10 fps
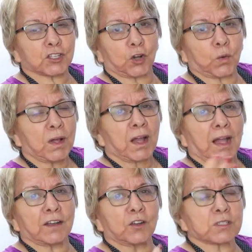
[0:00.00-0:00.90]
So
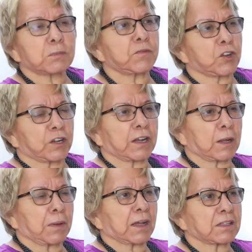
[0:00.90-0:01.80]
I know some of you are going to
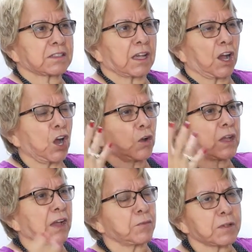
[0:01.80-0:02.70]
come back and say, oh,
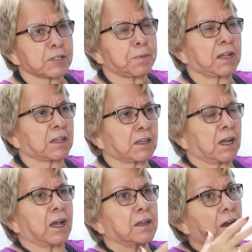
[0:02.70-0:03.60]
you have a misspelling.
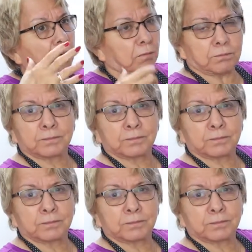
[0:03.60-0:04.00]
I know.